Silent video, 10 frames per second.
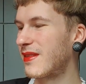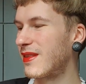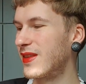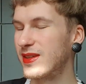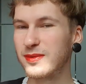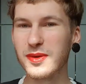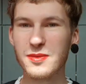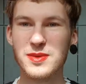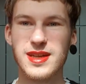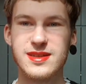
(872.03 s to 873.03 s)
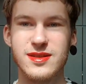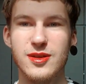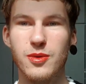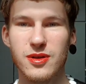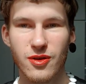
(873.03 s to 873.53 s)
This one was actually
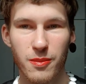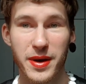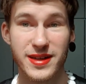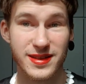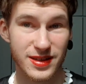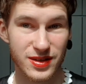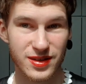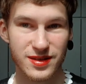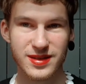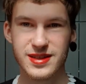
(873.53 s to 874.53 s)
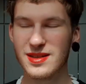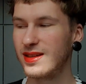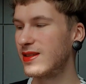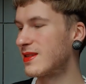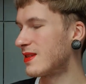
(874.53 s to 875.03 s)
what caught my attention. This
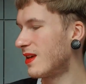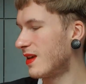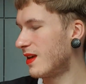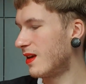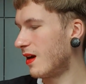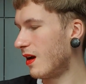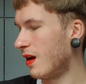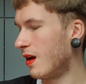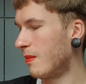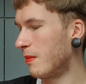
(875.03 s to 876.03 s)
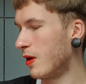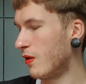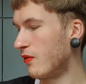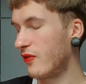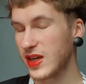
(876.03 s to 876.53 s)
is a
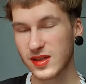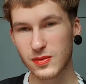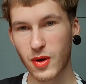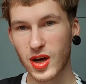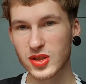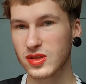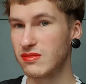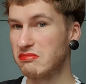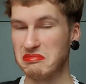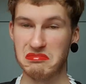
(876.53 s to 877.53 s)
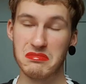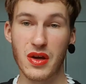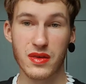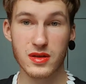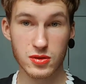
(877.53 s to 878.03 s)
face wash,
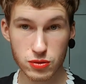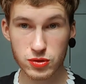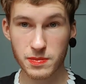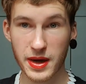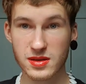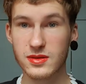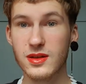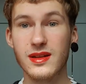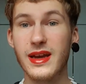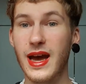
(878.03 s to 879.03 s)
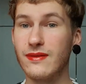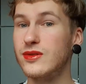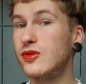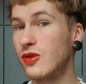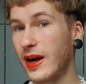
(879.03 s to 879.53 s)
nothing too special, and I haven't
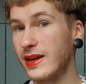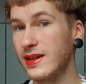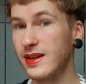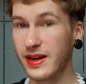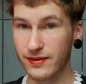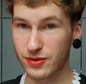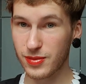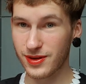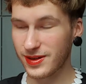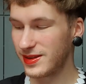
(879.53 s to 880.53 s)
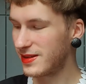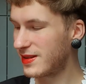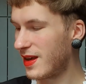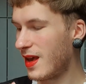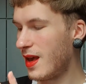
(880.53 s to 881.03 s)
tried it, I have to be honest,
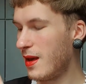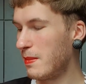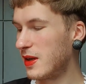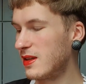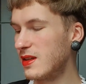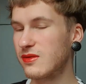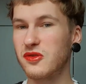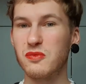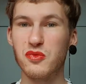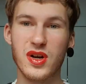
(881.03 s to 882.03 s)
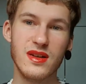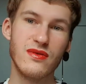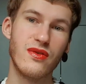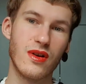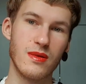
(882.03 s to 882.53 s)
but it is from Rain
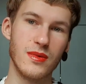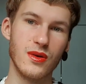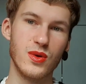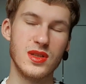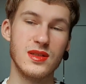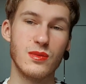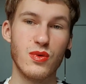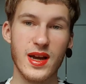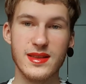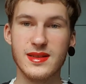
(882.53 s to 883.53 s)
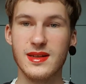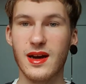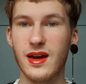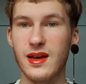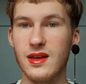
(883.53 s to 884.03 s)
Pharma, which is a brand that
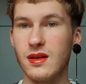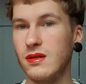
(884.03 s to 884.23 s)
I